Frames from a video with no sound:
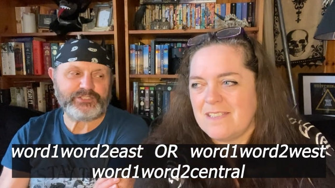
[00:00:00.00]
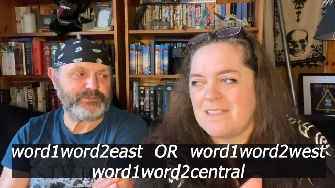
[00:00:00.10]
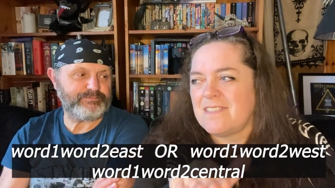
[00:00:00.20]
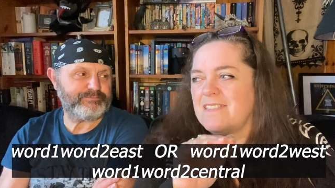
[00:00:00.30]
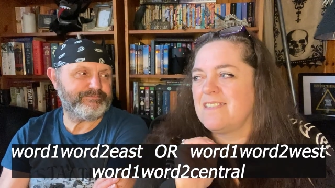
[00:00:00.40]

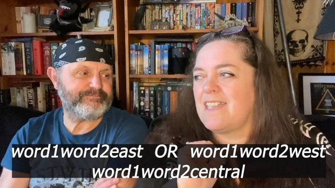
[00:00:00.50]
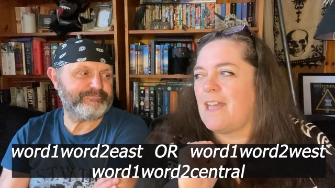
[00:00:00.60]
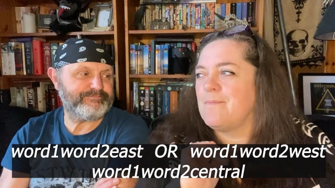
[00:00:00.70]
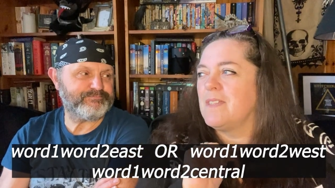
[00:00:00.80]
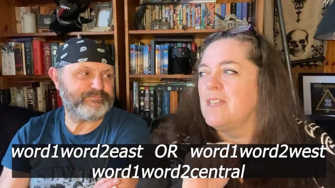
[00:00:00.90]
Speaker 1: east.
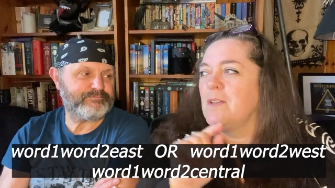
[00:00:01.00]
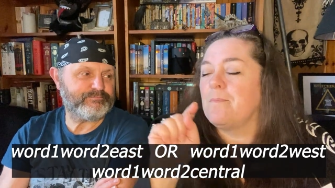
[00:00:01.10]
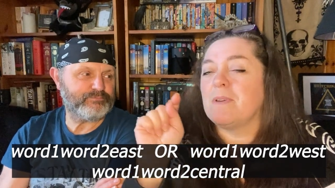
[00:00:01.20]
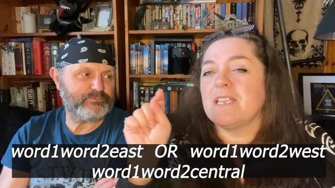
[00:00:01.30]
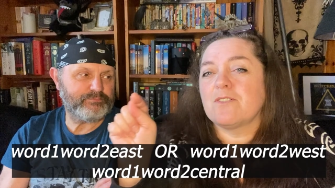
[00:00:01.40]
Yeah,
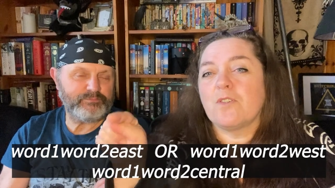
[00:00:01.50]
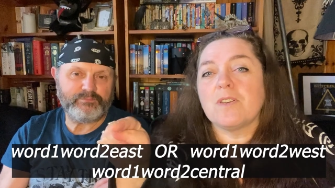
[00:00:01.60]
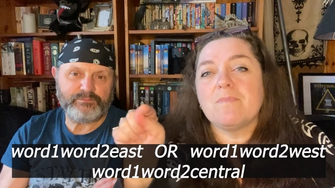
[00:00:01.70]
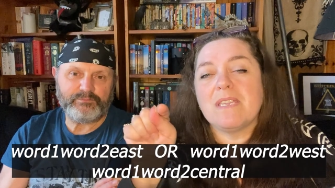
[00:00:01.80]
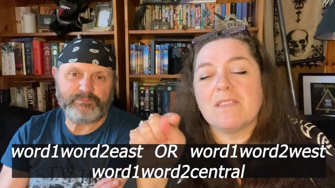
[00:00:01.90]
but it's got
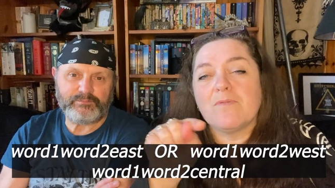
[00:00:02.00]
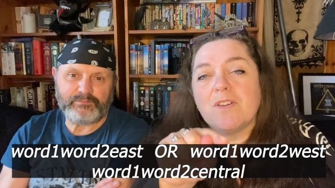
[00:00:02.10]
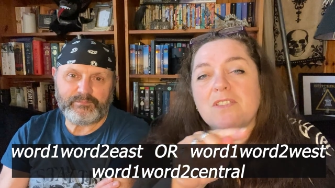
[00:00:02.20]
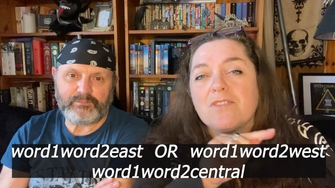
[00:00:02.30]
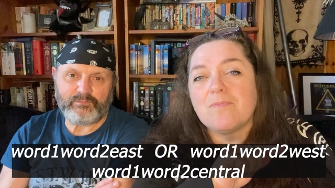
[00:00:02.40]
to be the
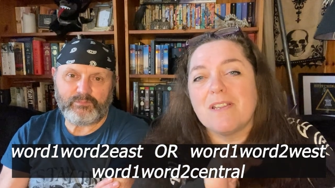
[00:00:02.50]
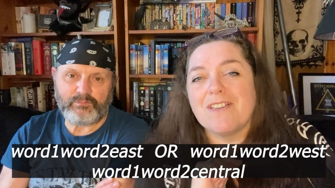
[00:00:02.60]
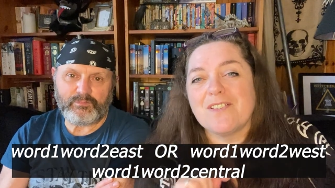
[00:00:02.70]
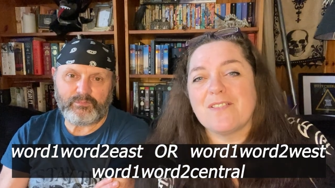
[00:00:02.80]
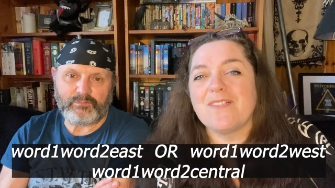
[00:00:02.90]
words from the
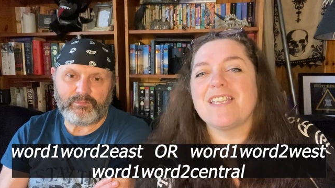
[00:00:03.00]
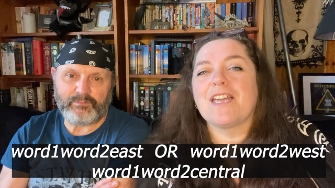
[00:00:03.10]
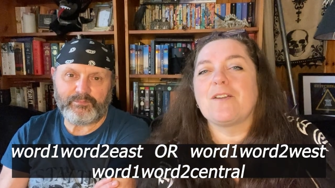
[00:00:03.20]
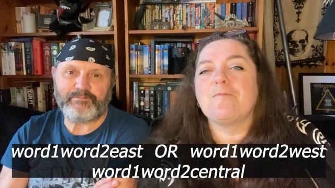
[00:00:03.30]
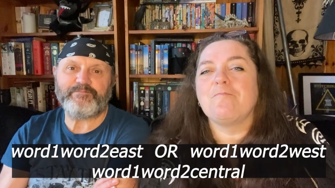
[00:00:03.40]
last
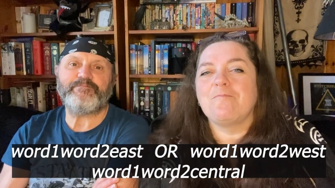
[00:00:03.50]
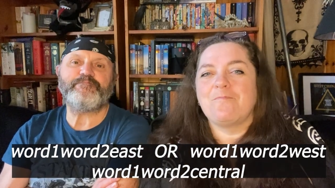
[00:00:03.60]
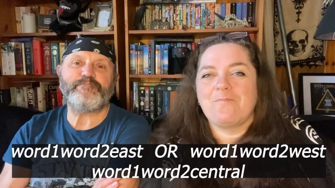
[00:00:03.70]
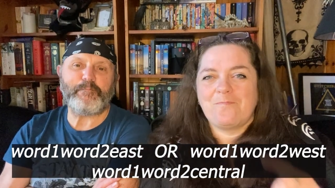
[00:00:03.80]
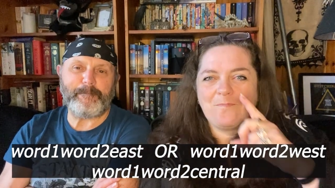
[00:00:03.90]
video.
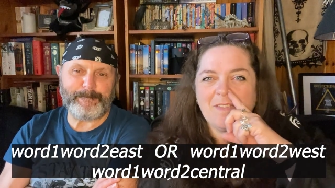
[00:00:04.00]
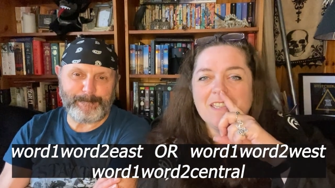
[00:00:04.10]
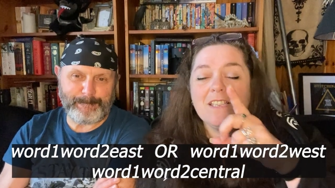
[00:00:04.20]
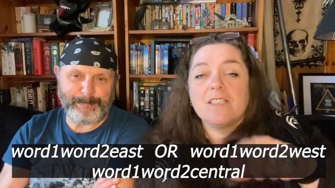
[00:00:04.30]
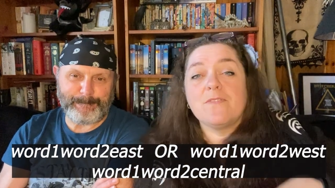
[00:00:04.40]

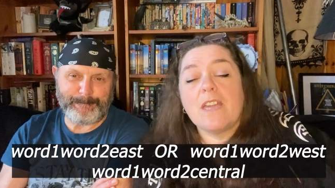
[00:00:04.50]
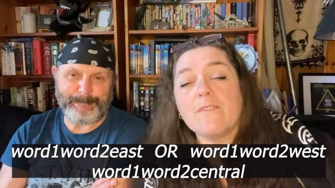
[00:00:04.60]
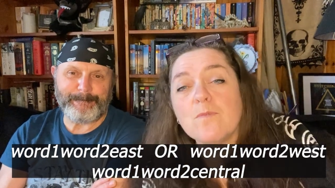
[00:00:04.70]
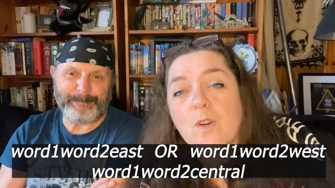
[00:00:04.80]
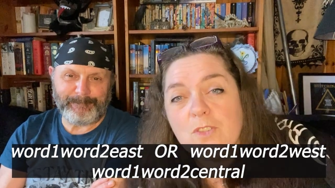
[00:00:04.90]
So if you
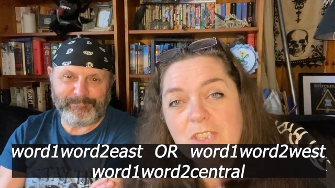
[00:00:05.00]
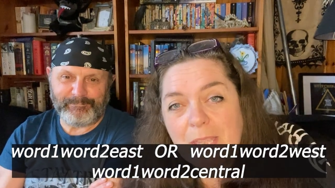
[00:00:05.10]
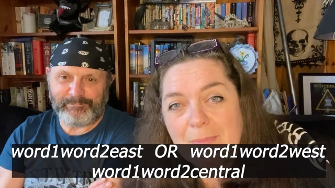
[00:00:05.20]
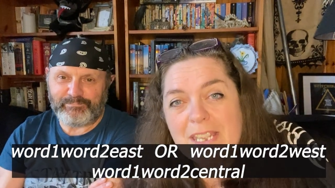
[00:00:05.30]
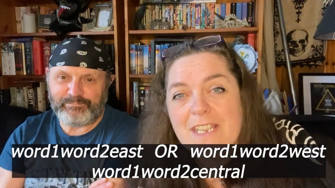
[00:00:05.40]
haven't watched
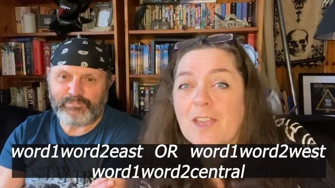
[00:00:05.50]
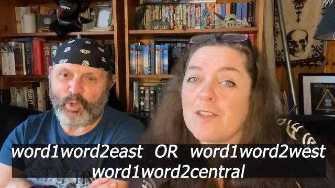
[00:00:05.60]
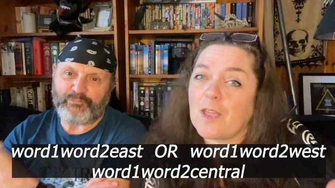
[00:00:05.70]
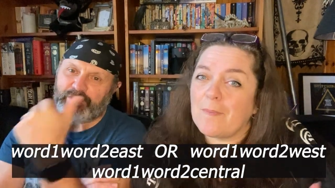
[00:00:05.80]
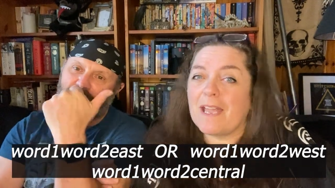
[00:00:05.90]
it, made a note,
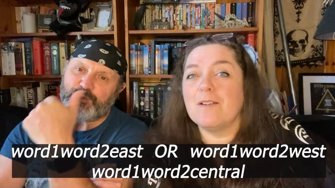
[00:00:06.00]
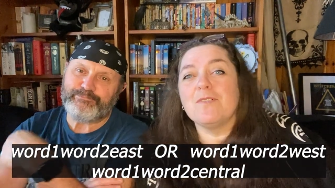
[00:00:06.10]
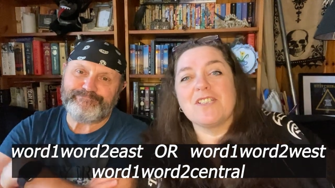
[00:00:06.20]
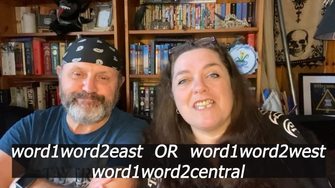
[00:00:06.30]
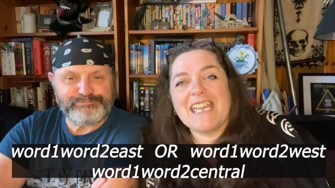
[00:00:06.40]
Speaker 2: go back and
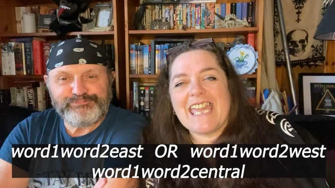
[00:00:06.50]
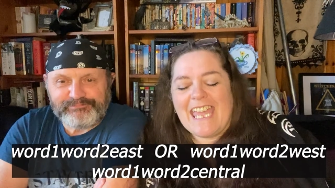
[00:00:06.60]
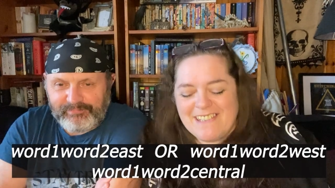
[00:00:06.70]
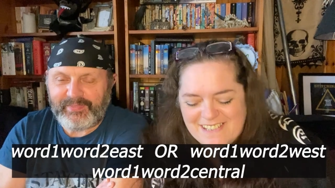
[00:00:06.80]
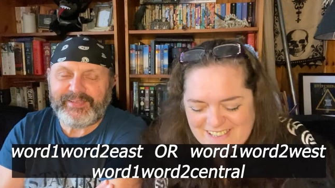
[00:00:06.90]
watch it
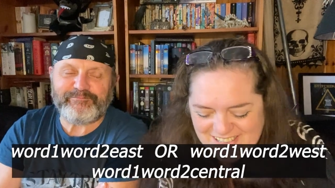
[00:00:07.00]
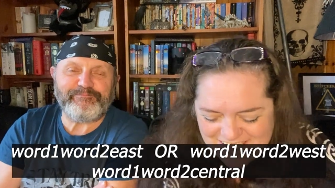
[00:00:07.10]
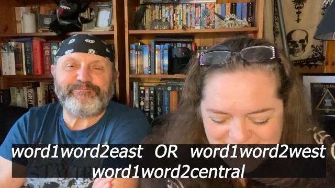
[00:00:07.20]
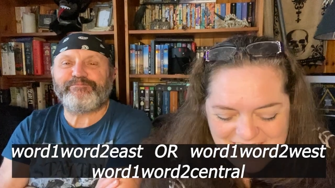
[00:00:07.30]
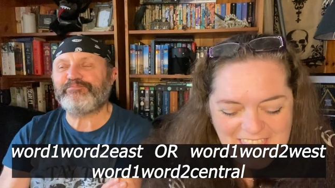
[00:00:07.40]
again. Yeah.
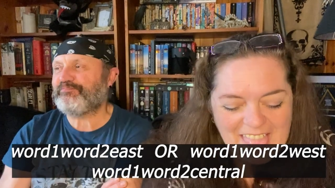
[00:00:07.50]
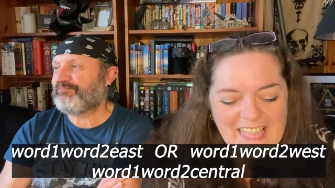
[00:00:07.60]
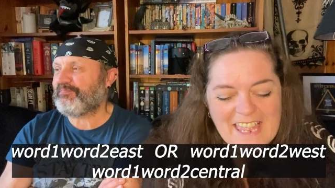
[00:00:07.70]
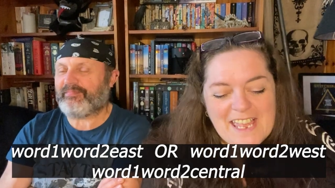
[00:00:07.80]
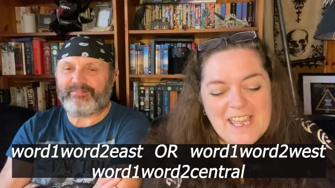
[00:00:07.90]

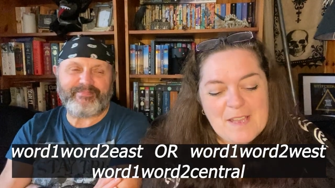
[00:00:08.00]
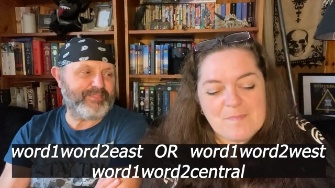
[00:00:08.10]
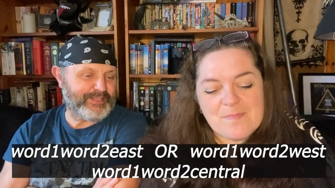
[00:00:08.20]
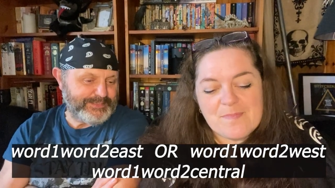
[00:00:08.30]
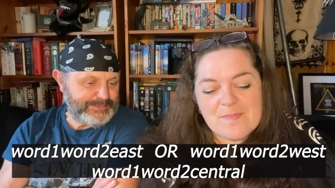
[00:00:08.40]

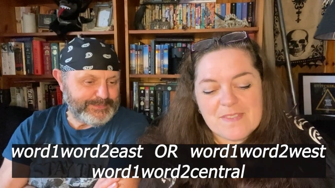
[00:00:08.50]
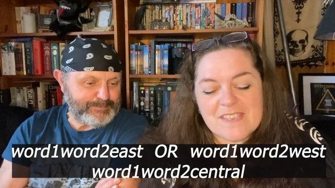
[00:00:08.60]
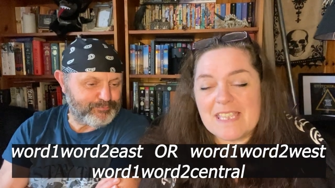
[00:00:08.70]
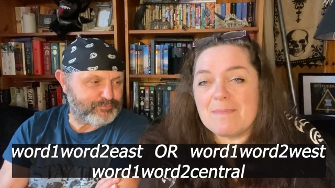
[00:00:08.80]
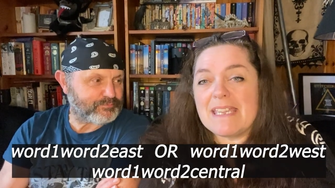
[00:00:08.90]
Speaker 1: Um,
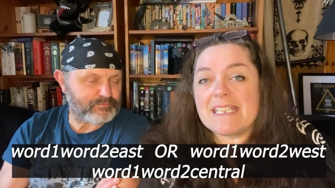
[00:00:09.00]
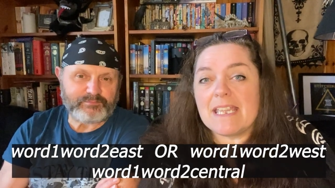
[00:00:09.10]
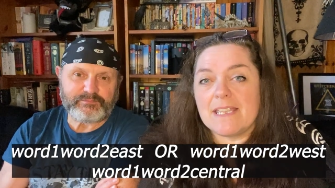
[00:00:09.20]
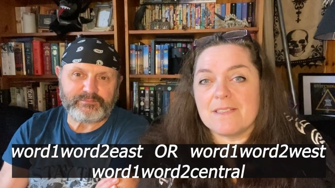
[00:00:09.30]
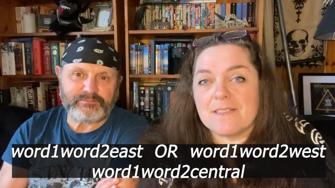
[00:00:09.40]
does that make
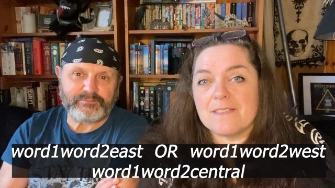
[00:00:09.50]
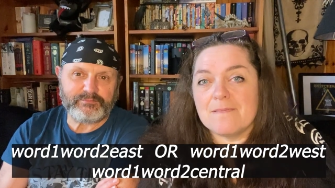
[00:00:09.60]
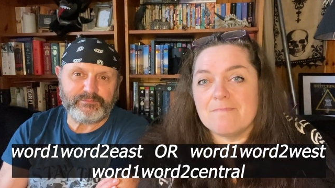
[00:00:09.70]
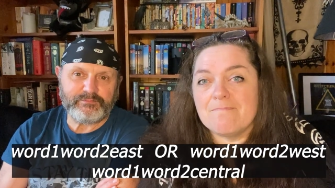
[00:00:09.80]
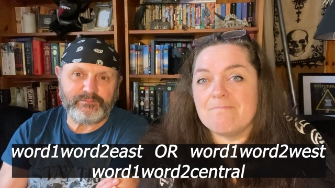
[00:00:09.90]
sense?
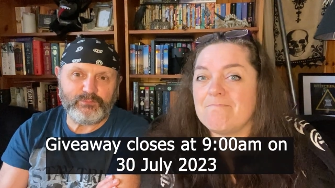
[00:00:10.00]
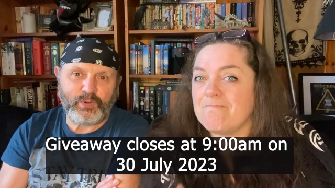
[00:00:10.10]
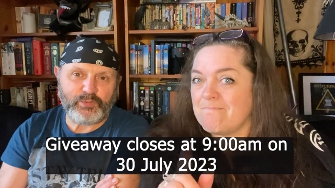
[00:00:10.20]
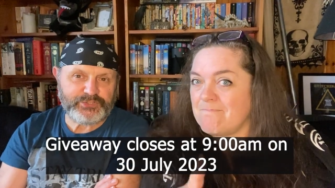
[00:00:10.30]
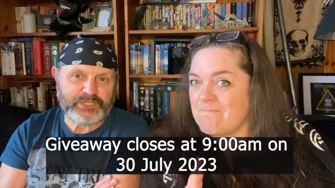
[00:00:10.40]

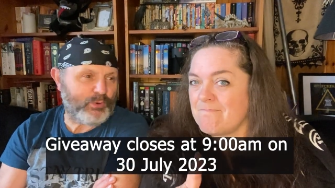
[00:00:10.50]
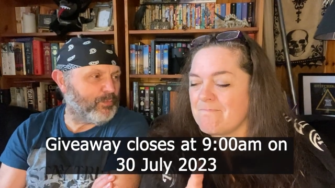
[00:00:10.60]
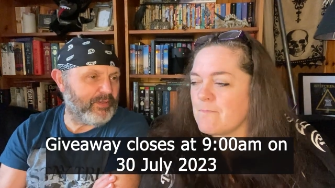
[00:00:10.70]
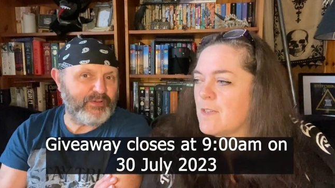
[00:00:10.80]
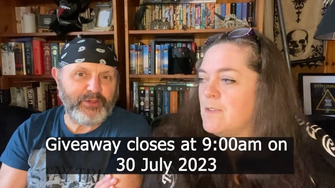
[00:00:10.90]
Speaker 2: Well, we'll see, won't
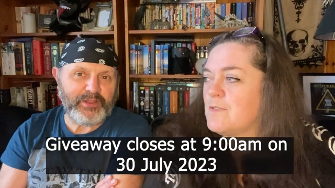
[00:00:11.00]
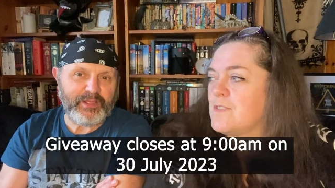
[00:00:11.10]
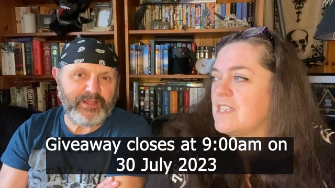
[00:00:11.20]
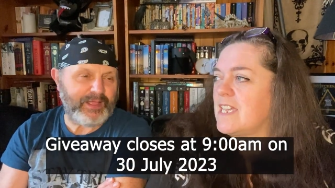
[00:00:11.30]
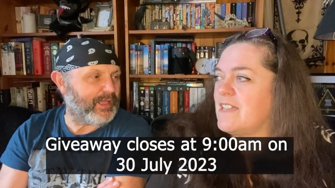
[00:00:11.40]
we? If we've got any
Speaker 1: see